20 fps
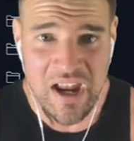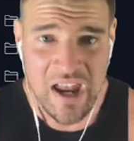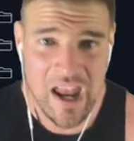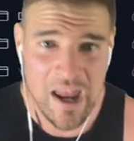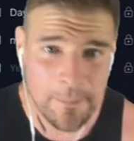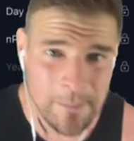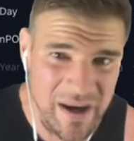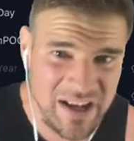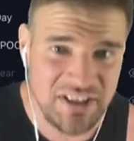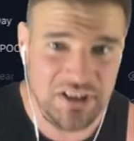
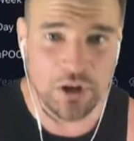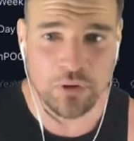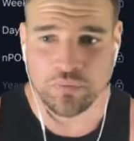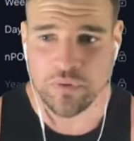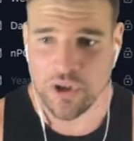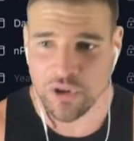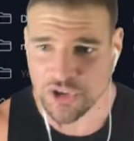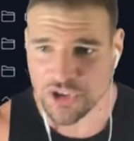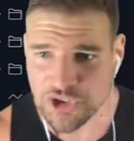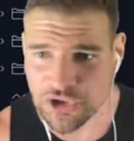It makes her
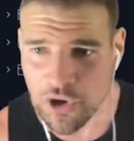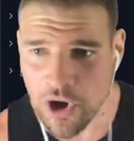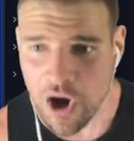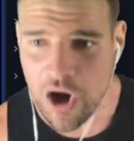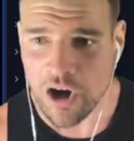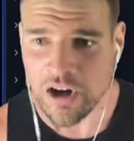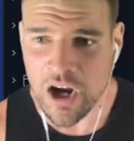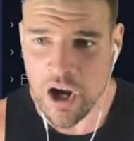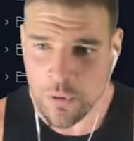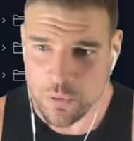real
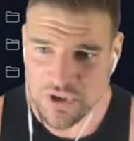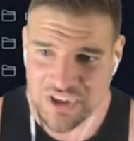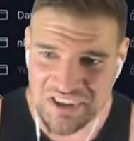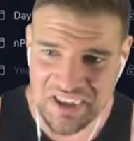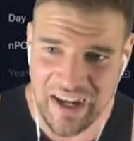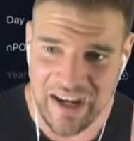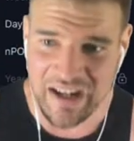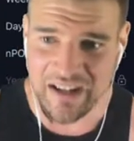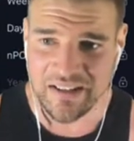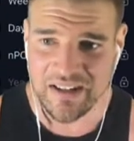strong, we're
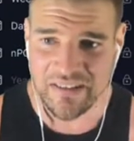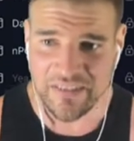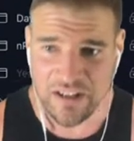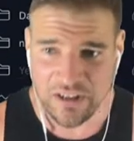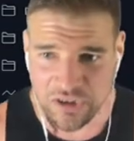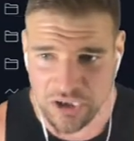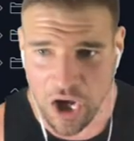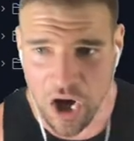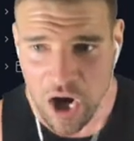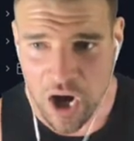staying in the
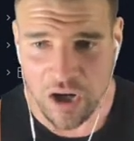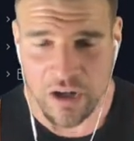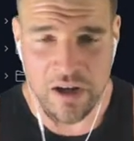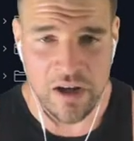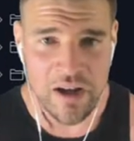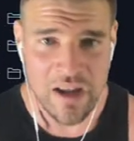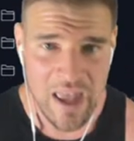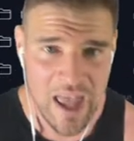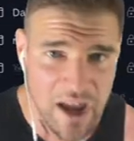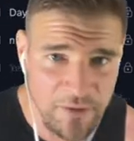long,
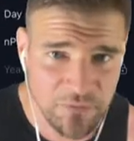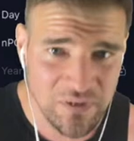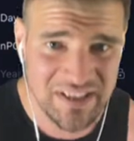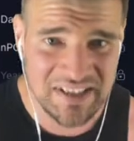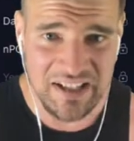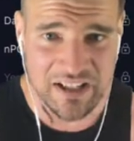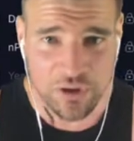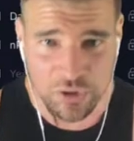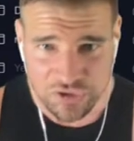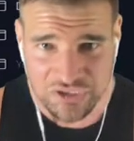every
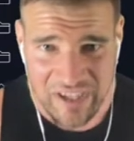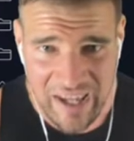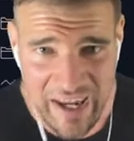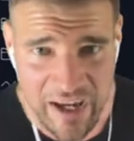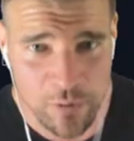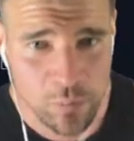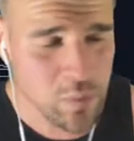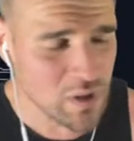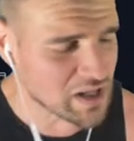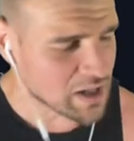single
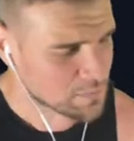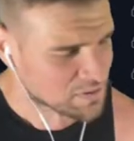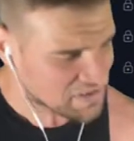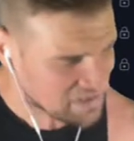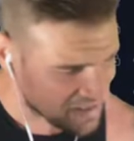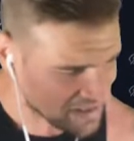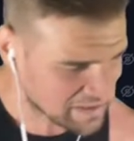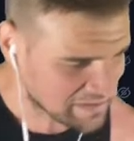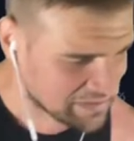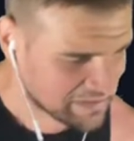day when I'm
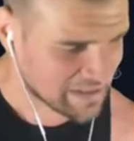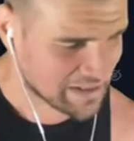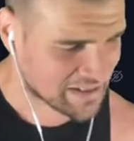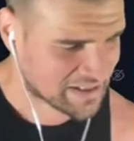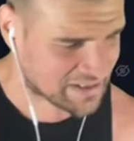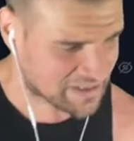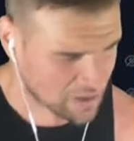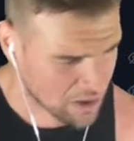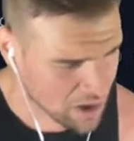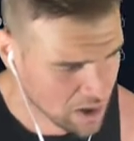singing
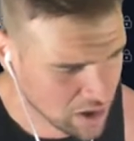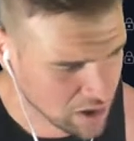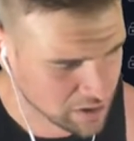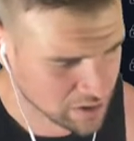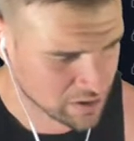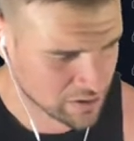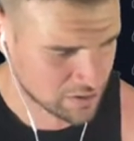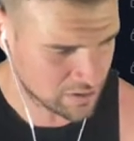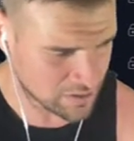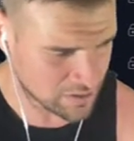this song.